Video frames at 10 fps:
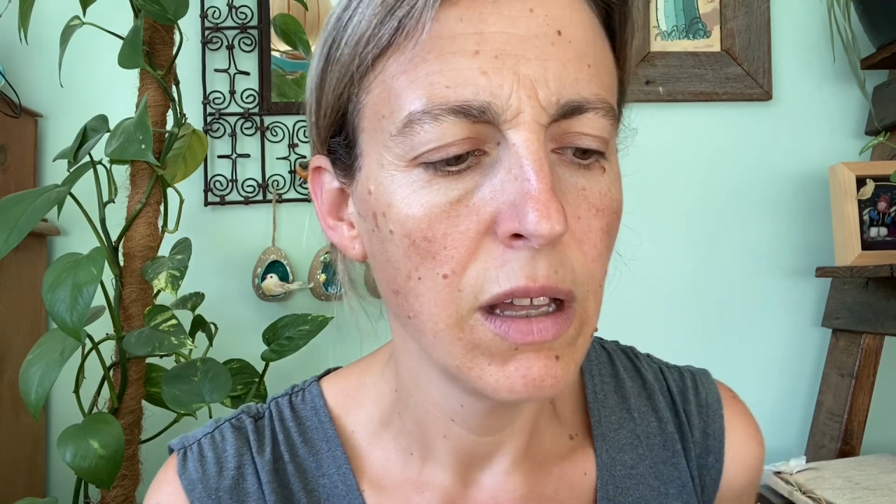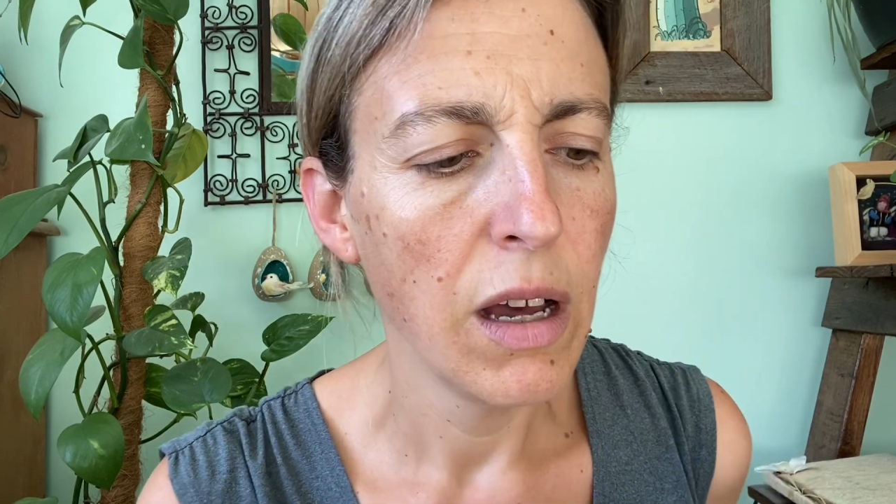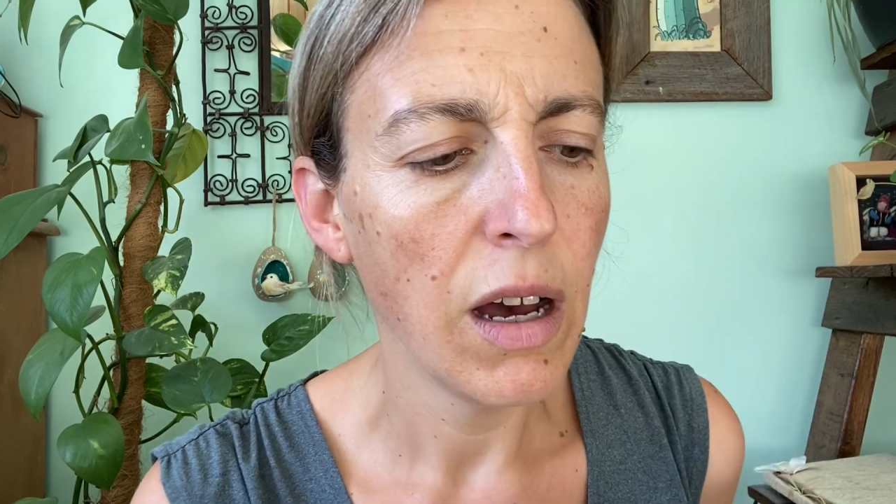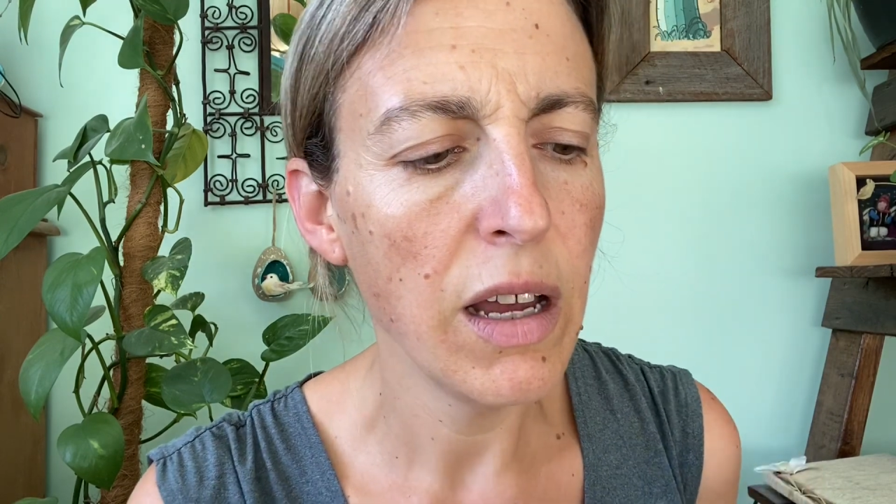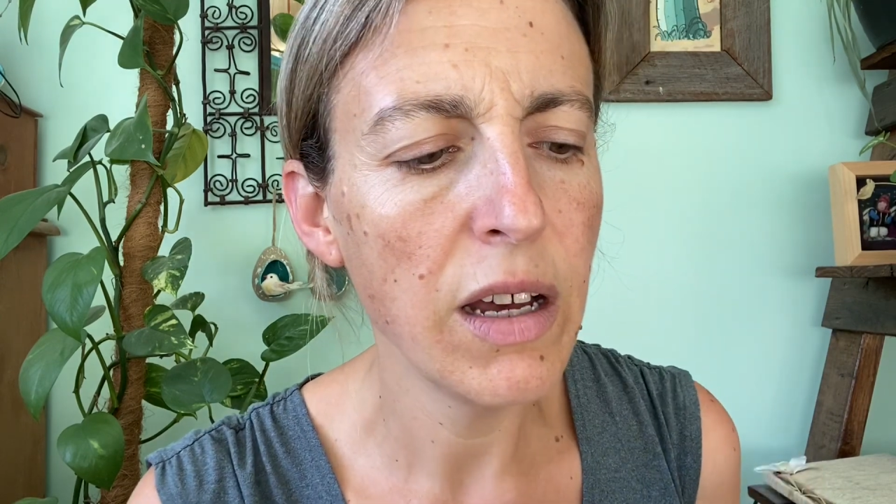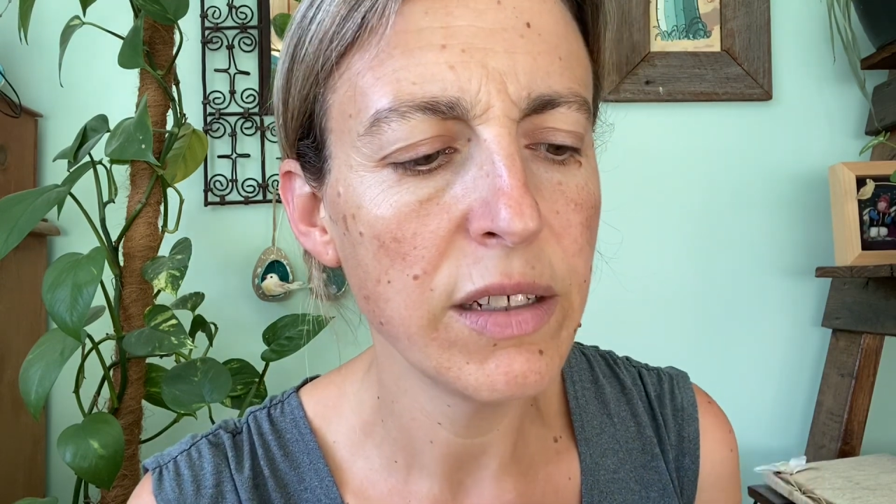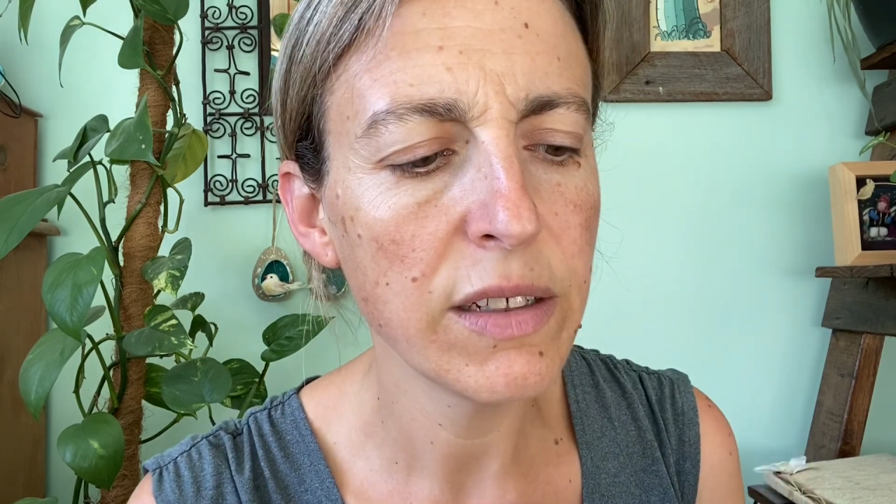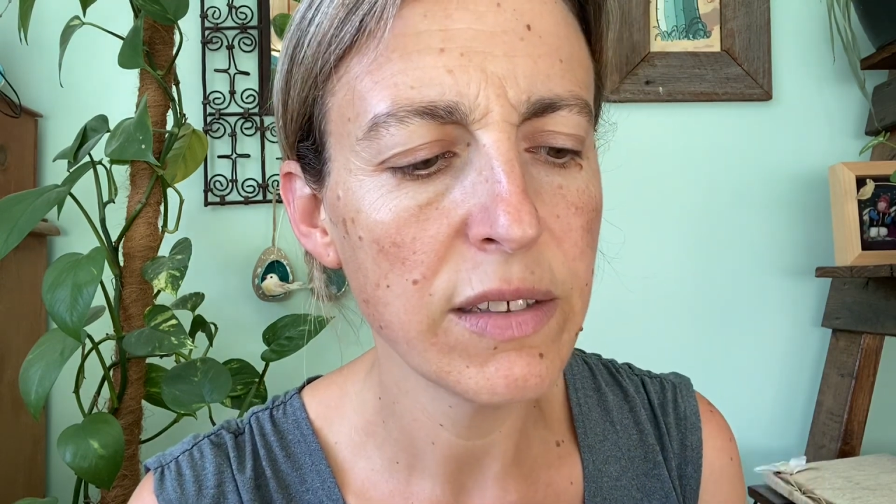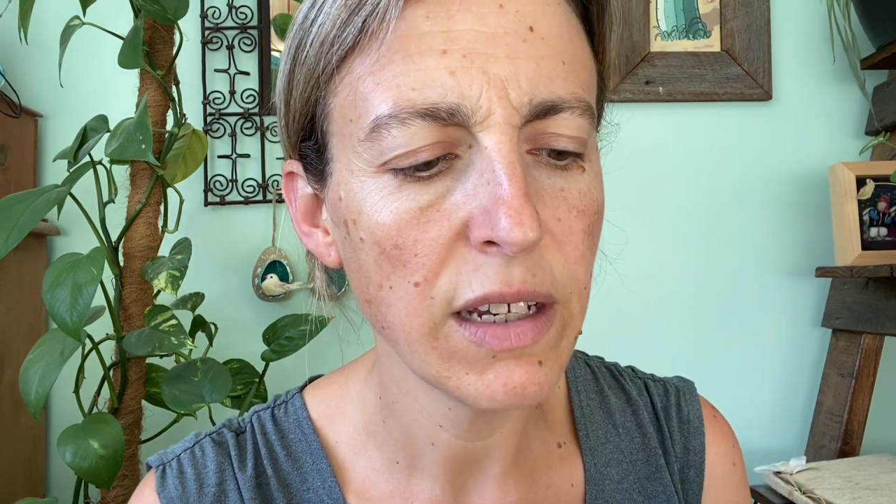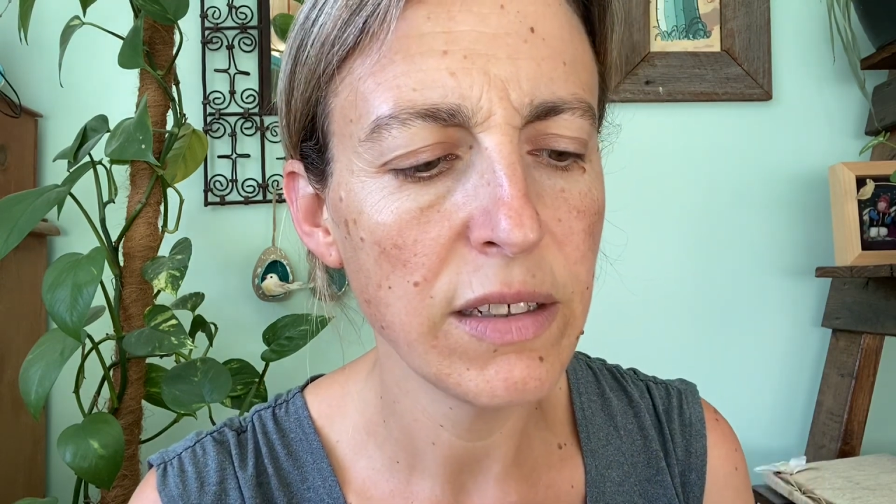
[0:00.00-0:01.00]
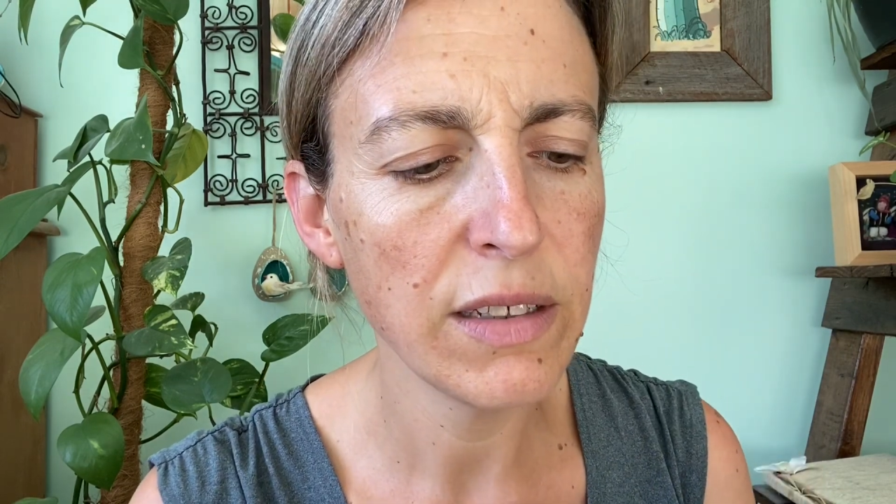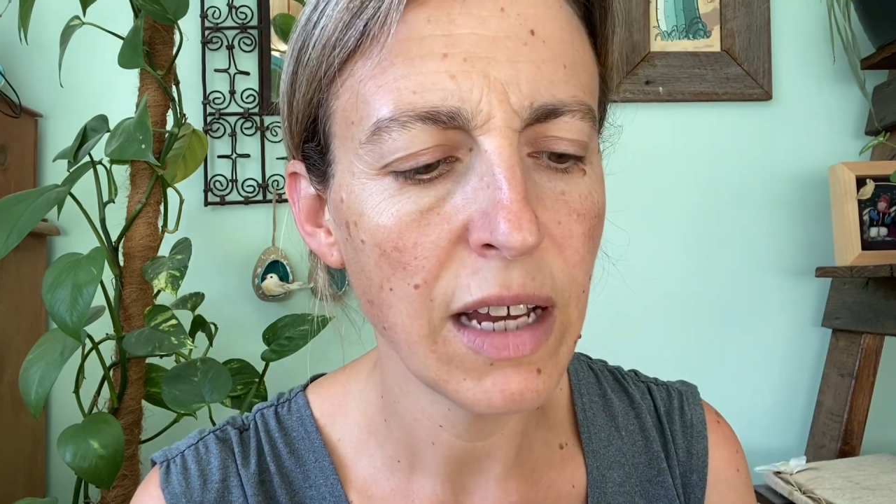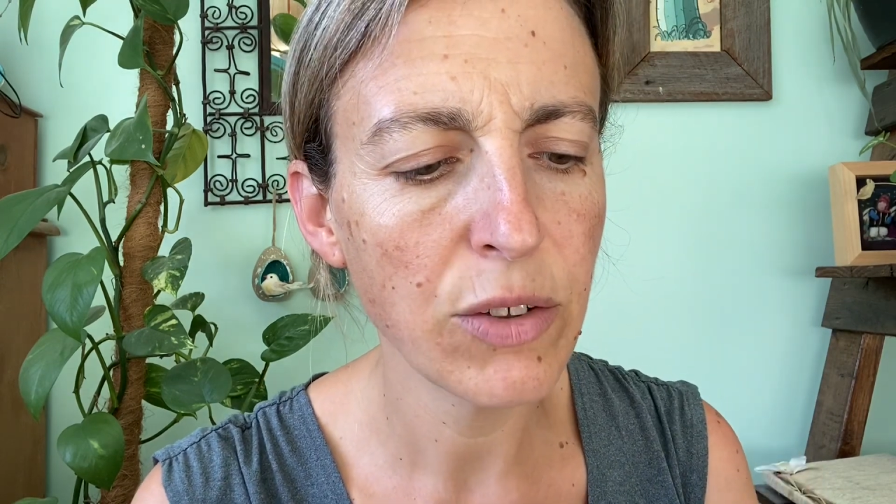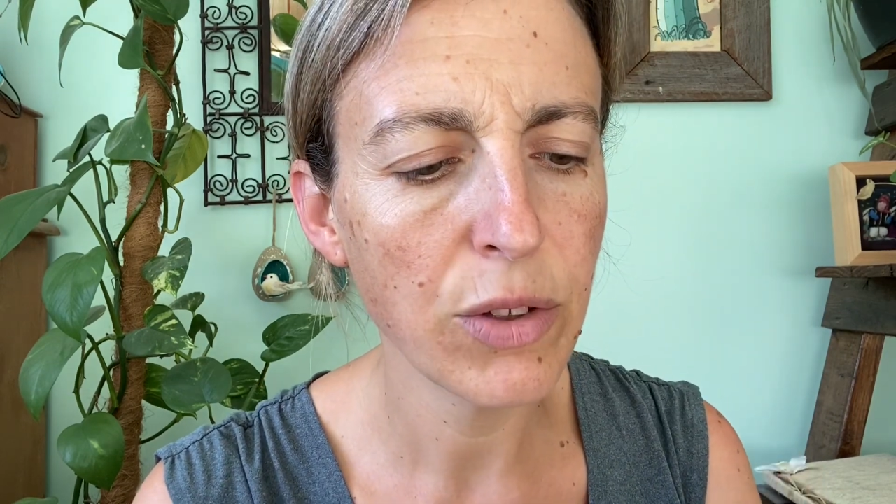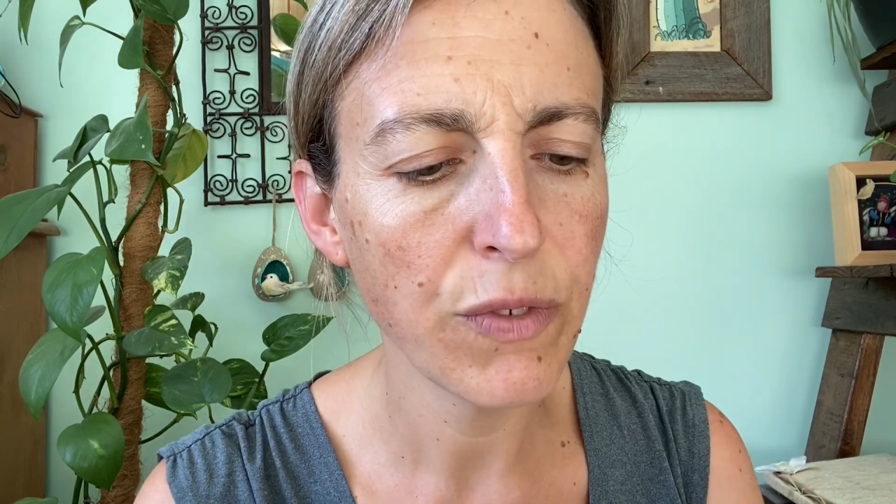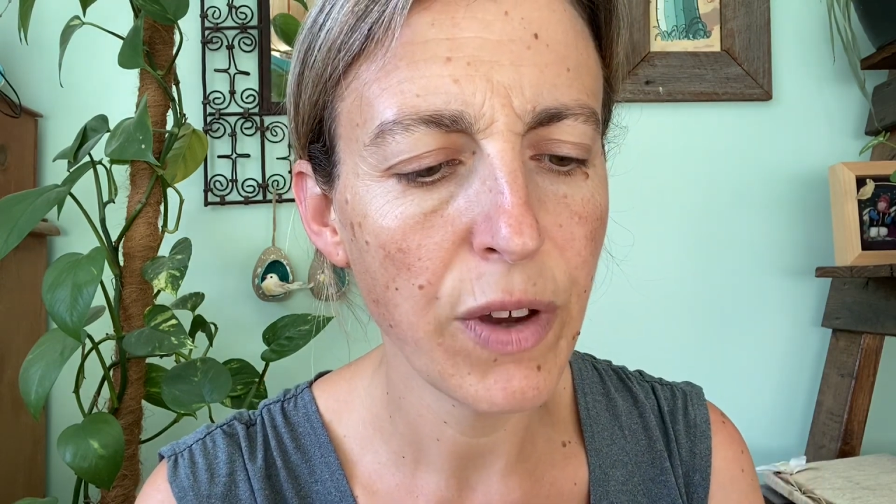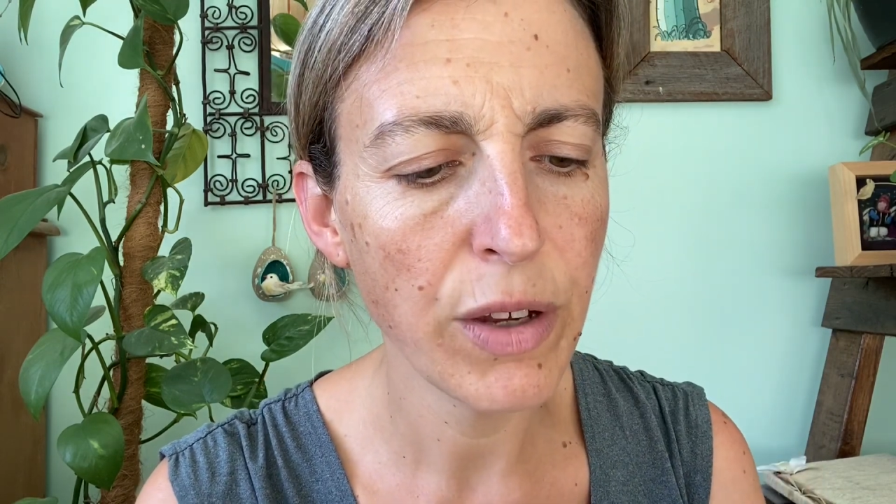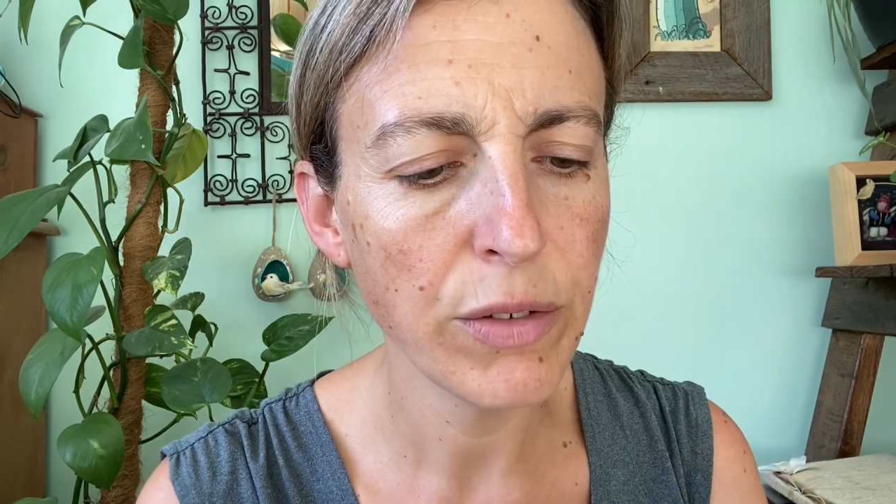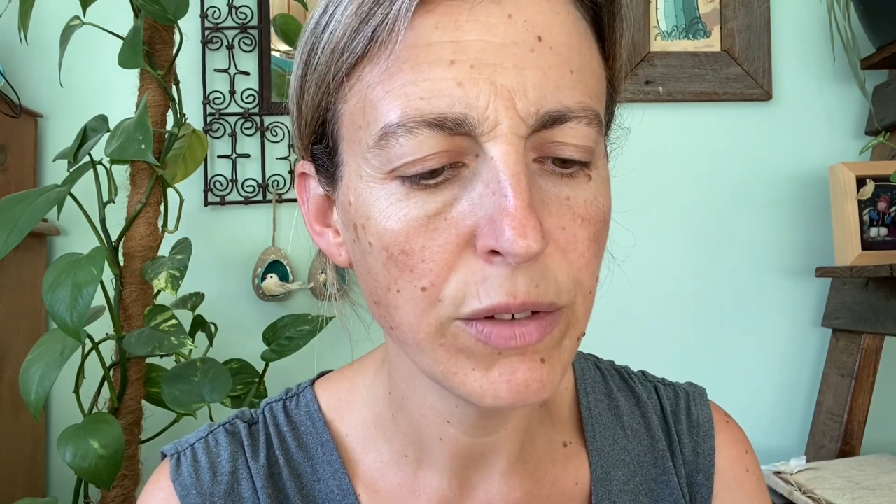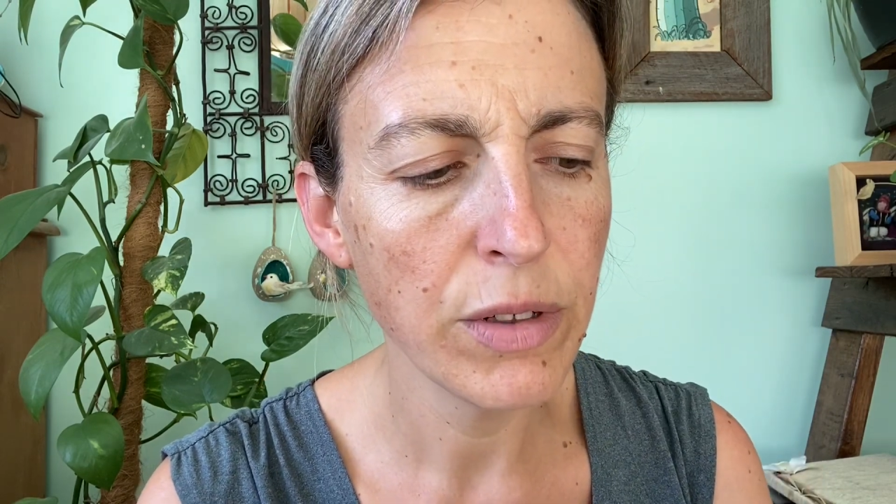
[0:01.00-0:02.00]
I heard her say to Dad on the phone,